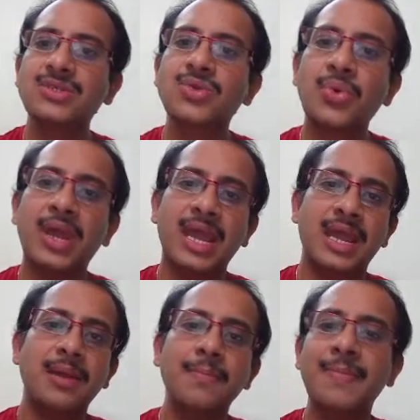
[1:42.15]
through
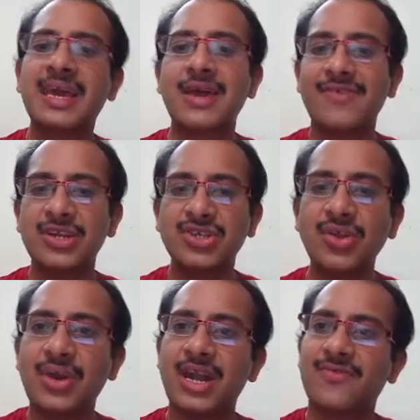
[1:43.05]
a big convolution
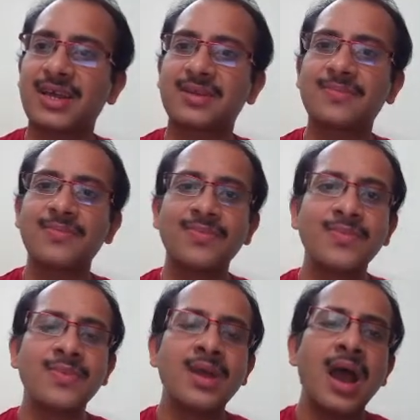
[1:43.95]
neural network,
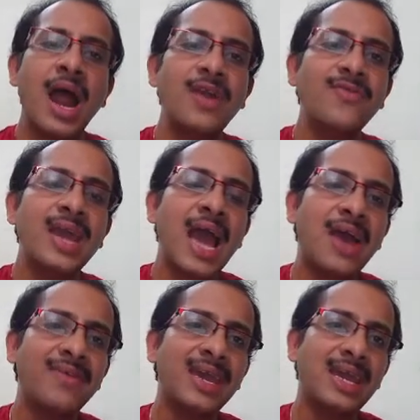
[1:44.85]
and we
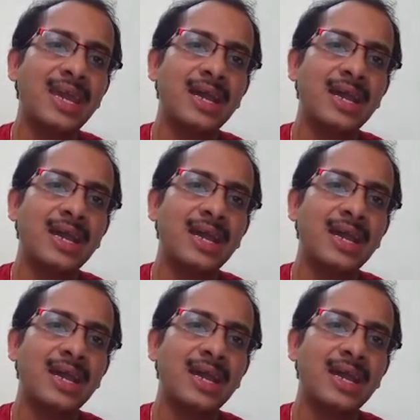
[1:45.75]
have a